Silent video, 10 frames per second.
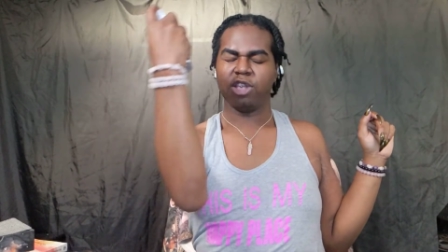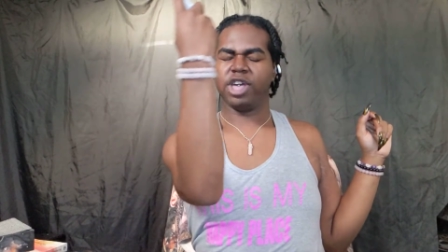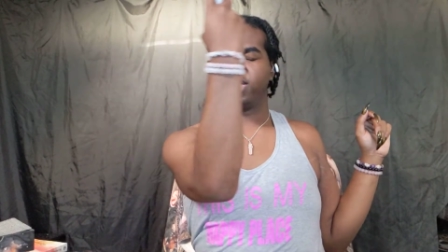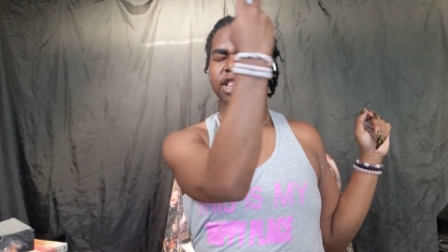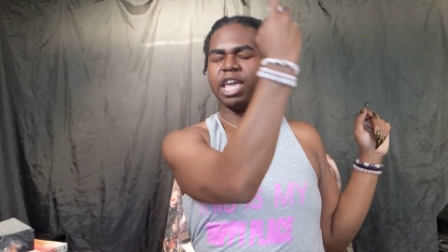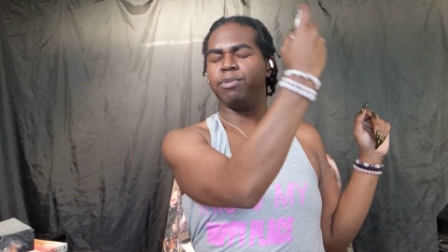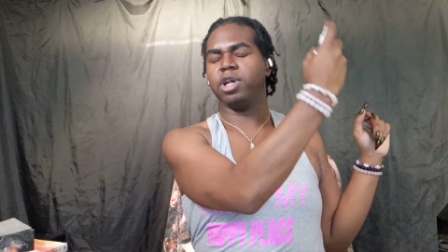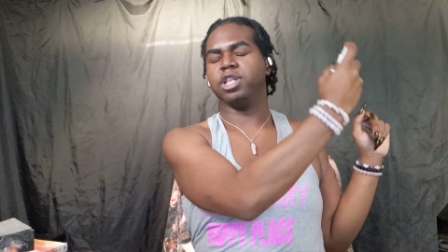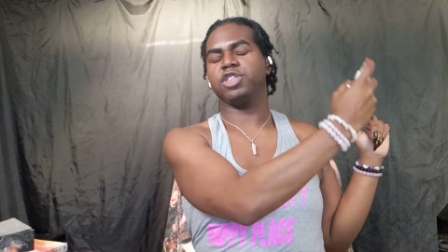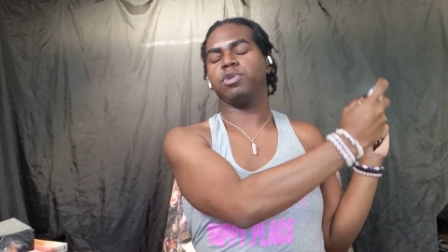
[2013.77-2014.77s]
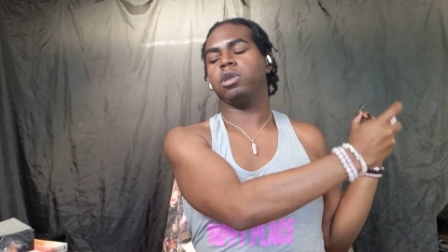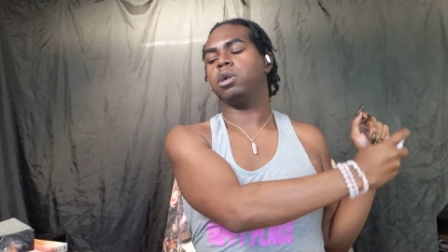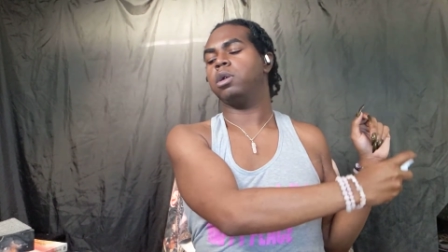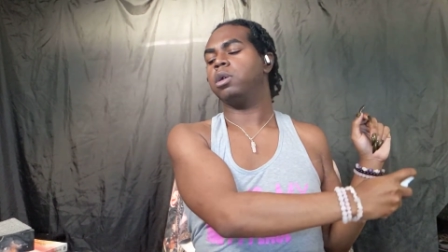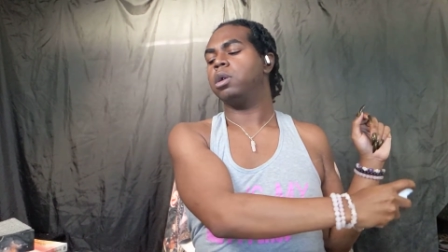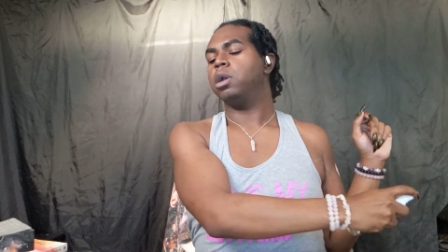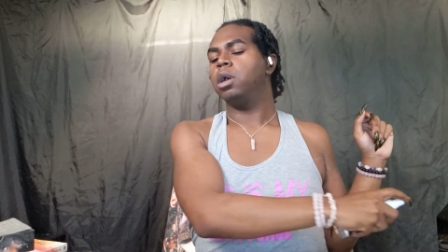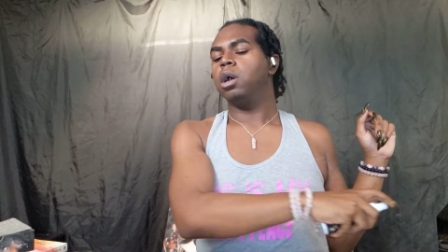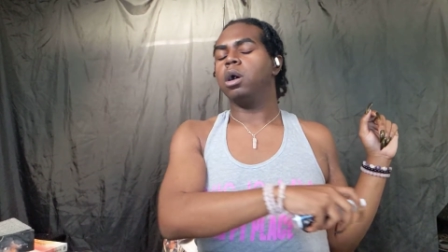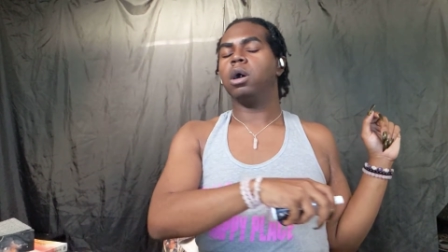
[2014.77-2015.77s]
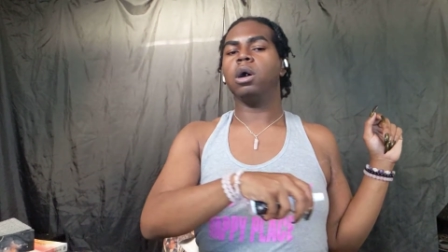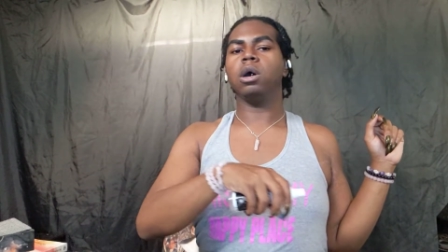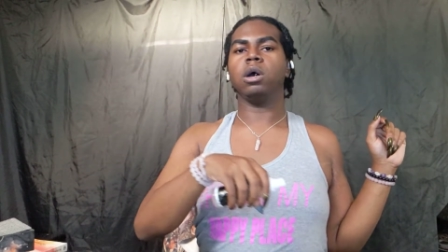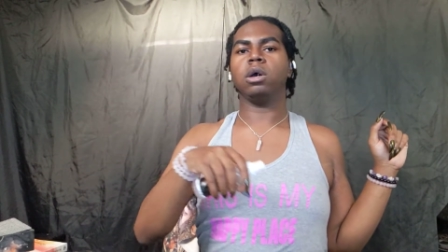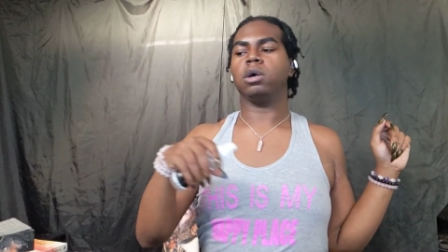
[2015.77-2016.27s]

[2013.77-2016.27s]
I don't like the label on this one. Oh,